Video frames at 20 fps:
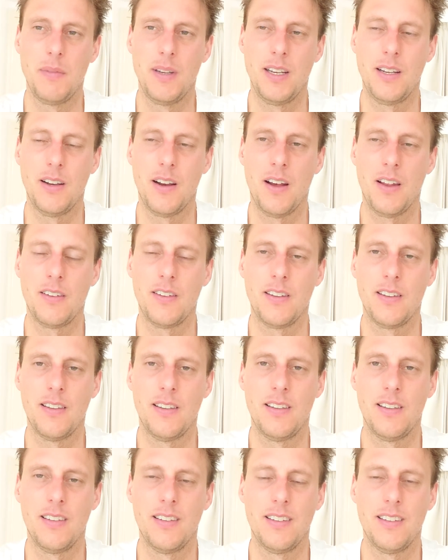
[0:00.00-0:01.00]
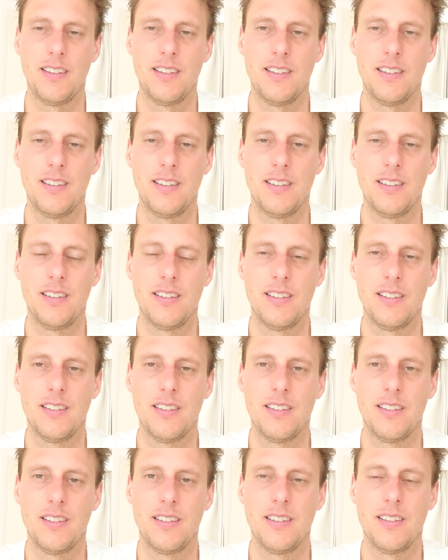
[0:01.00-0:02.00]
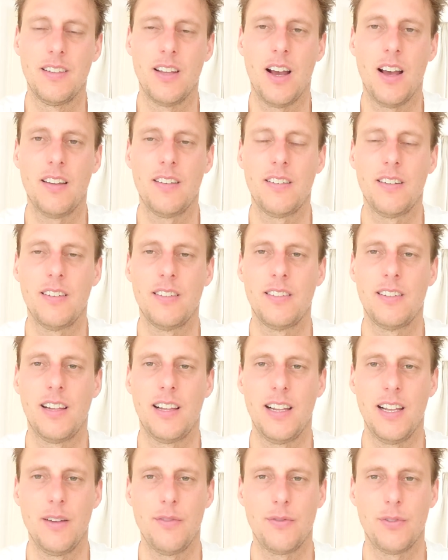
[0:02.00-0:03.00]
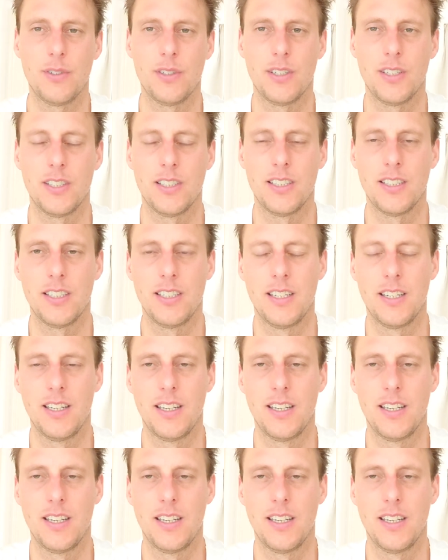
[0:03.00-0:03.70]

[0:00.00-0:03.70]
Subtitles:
because it doesn't deliver